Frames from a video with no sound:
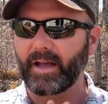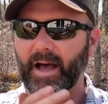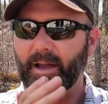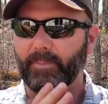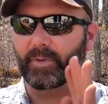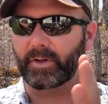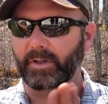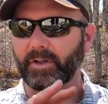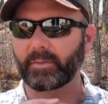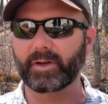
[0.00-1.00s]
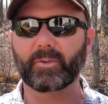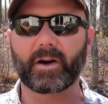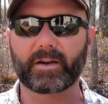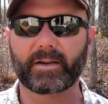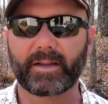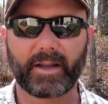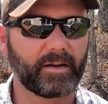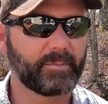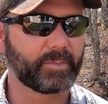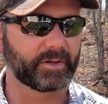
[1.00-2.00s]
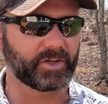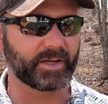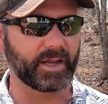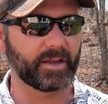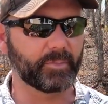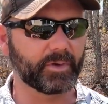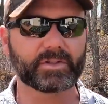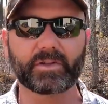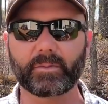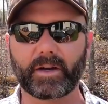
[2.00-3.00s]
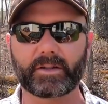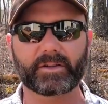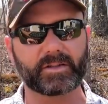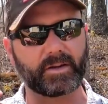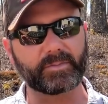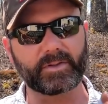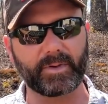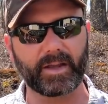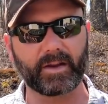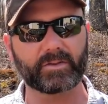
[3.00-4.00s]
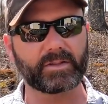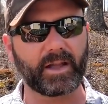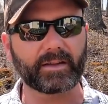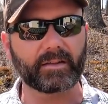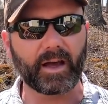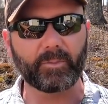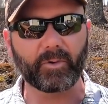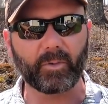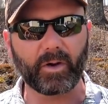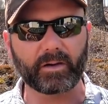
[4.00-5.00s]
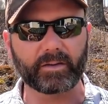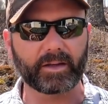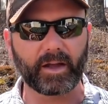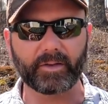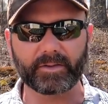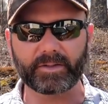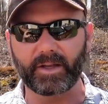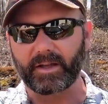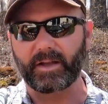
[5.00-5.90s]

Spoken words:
I put a little bit of water in there, but you can't put too much. Some tomatoes like a lot more water than others.